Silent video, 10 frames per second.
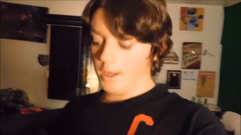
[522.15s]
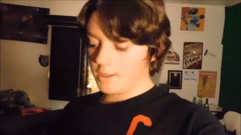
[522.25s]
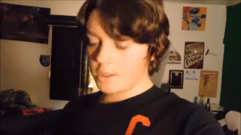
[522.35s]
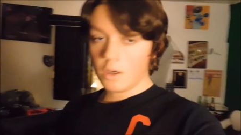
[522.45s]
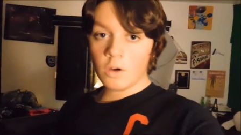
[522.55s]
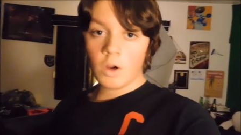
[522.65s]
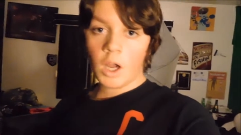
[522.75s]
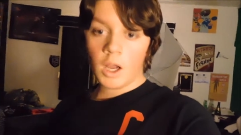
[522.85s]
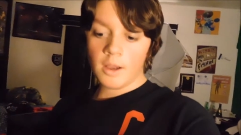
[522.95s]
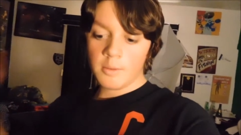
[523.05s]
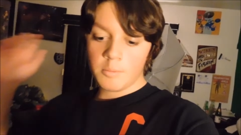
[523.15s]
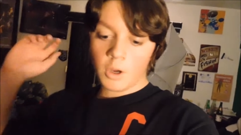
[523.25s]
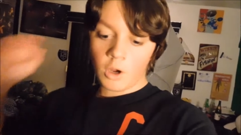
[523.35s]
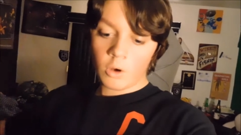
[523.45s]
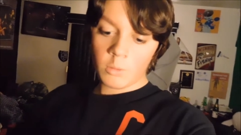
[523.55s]
So I'm
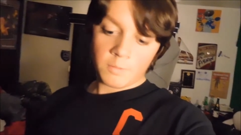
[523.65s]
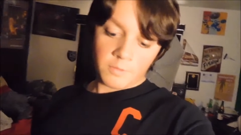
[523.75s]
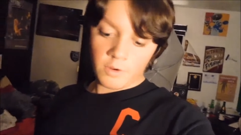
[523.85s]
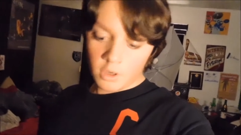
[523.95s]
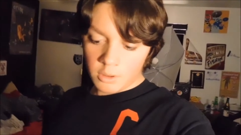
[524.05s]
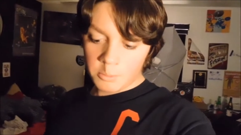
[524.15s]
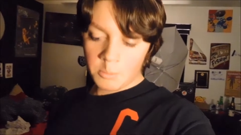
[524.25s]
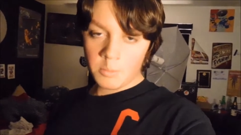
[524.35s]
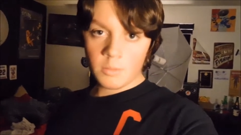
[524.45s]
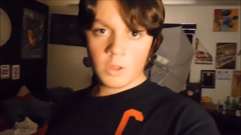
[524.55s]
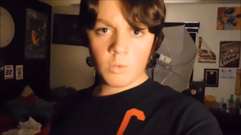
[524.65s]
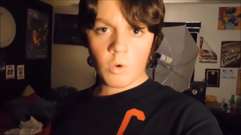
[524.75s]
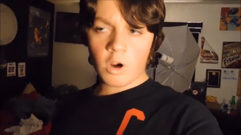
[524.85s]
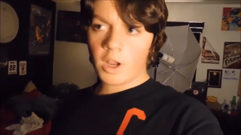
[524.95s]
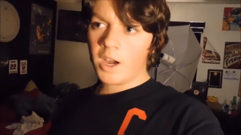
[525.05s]
home from
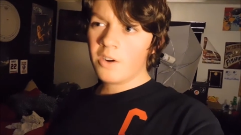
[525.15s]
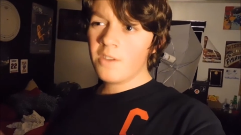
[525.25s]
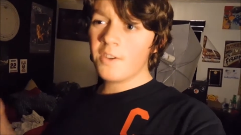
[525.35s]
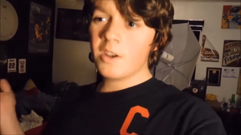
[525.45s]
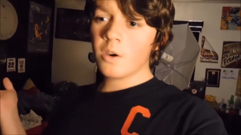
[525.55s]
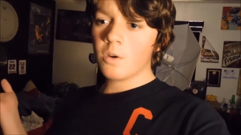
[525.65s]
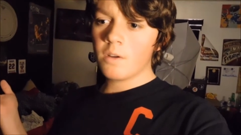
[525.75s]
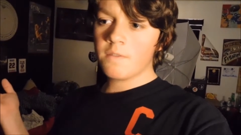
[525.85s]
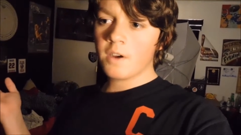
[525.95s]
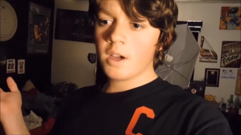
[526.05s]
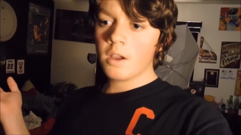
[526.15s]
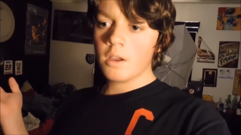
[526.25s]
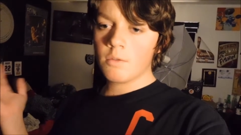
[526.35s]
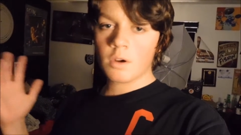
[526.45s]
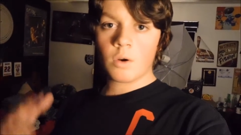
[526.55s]
work. I don't even know if
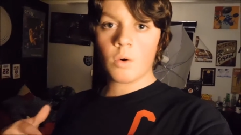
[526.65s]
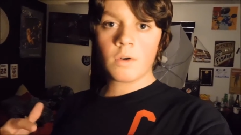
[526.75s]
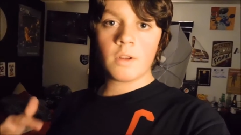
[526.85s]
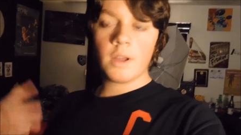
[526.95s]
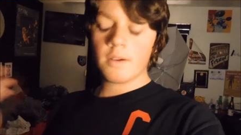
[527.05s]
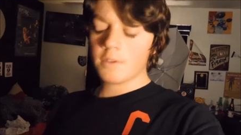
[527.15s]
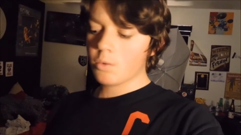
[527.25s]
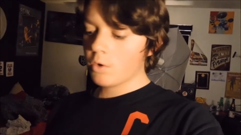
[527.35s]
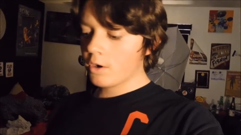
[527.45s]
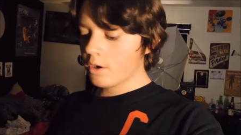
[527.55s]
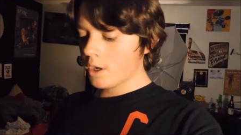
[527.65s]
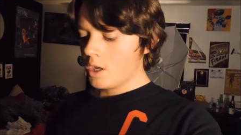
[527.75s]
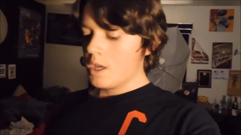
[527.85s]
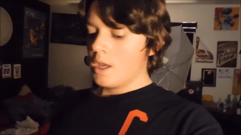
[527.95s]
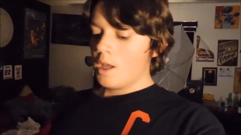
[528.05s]
I recorded after work.
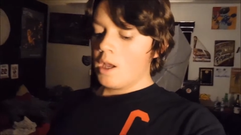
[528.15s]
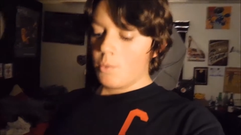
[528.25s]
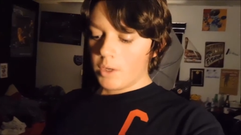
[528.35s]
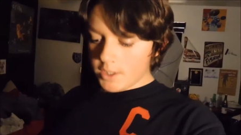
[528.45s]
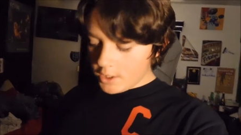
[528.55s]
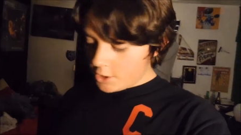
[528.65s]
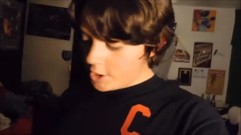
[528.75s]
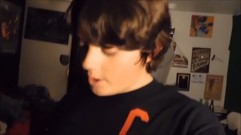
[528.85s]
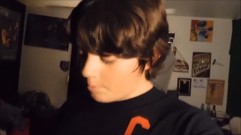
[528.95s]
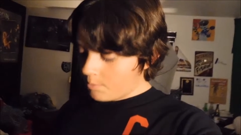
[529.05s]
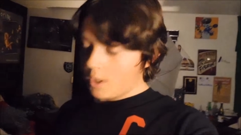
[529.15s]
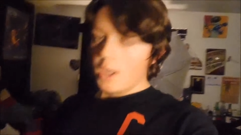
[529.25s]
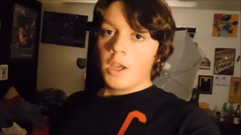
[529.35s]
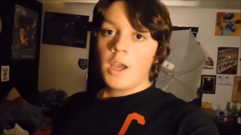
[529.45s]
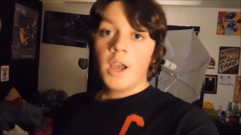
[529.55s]
Went to the gym
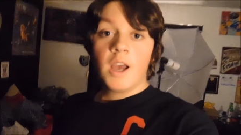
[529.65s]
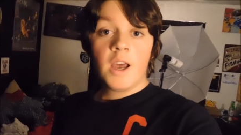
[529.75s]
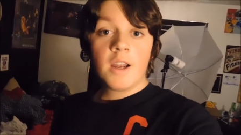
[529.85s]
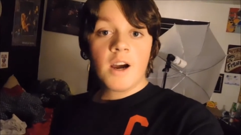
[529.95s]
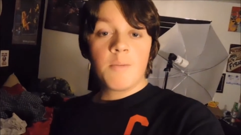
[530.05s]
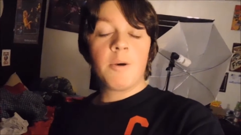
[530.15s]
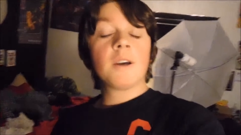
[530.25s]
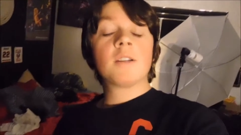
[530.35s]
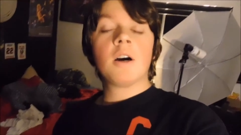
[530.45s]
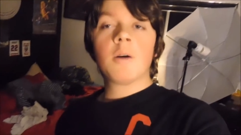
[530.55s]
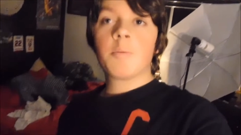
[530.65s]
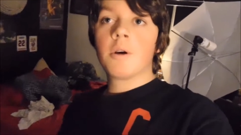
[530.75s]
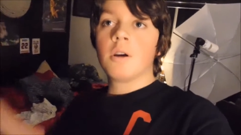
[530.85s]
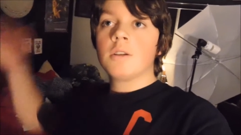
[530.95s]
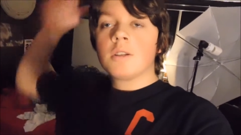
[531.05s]
and I picked up
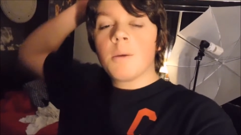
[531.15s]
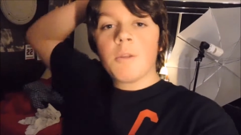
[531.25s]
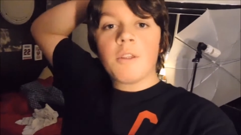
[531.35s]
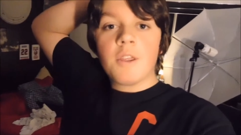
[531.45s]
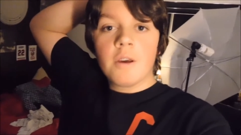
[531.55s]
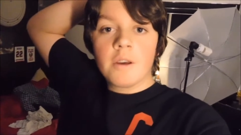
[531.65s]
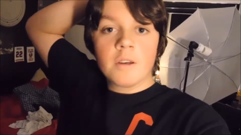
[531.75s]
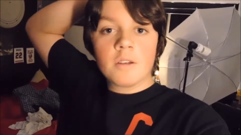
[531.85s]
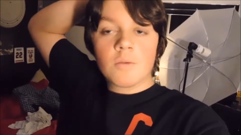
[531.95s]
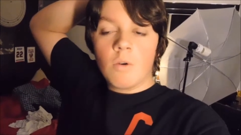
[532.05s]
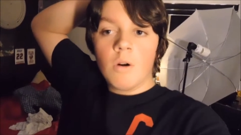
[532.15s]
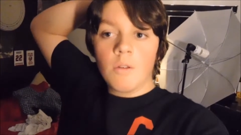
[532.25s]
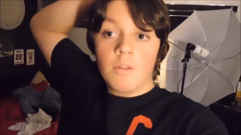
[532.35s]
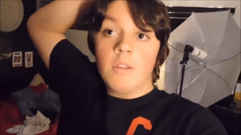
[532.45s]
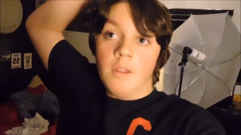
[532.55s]
some of the things,
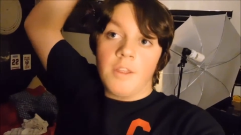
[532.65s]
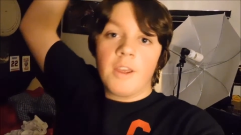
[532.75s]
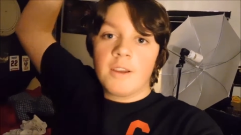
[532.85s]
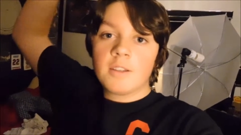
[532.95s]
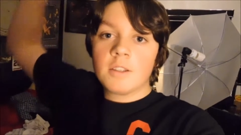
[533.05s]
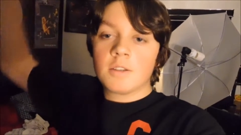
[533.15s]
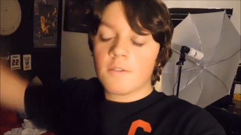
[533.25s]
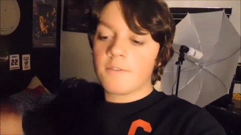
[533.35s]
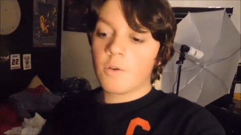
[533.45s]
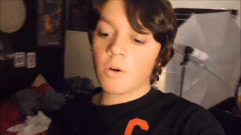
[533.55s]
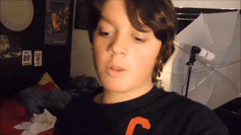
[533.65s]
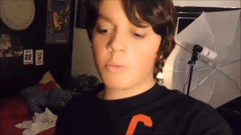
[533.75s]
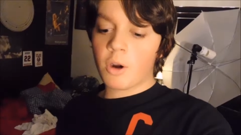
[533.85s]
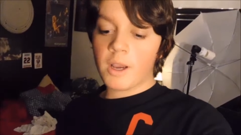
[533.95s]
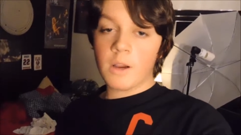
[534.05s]
well, the things for the
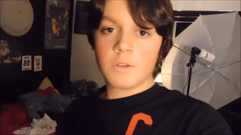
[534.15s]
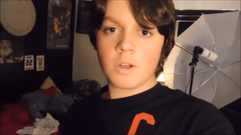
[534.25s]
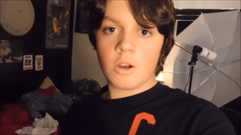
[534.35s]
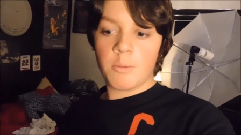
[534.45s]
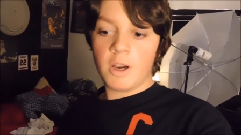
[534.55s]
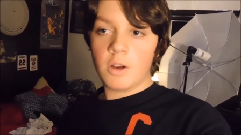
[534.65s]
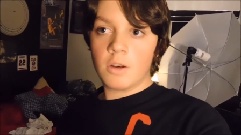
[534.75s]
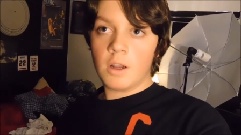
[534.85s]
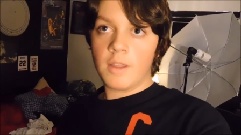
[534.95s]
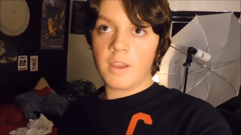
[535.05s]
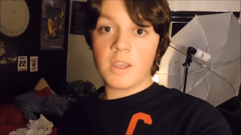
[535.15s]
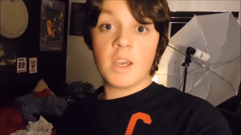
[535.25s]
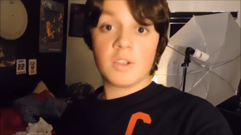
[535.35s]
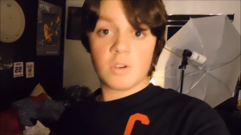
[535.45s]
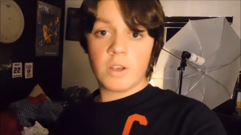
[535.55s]
prank I was talking about, I think
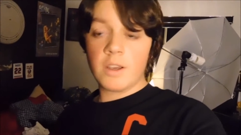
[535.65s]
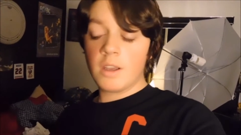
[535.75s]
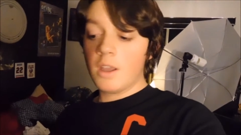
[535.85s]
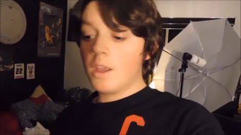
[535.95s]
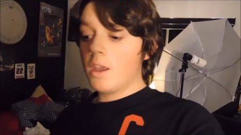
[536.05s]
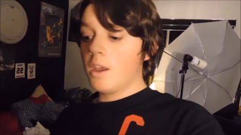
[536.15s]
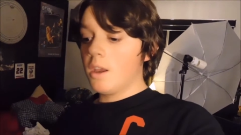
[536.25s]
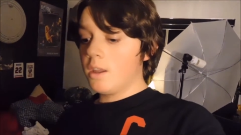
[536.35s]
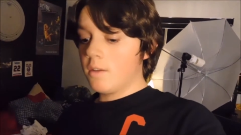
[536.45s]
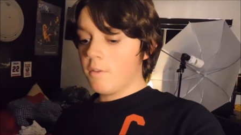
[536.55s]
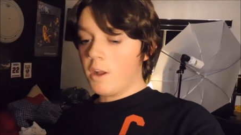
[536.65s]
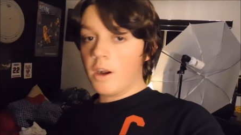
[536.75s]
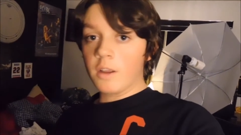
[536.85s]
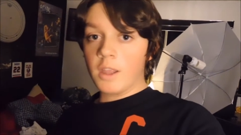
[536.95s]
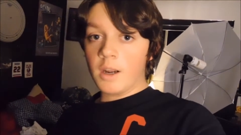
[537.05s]
yesterday in the
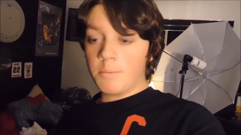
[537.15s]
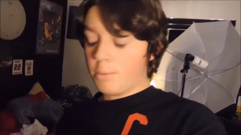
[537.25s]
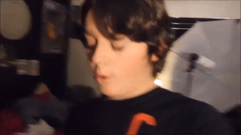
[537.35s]
vlog that I'm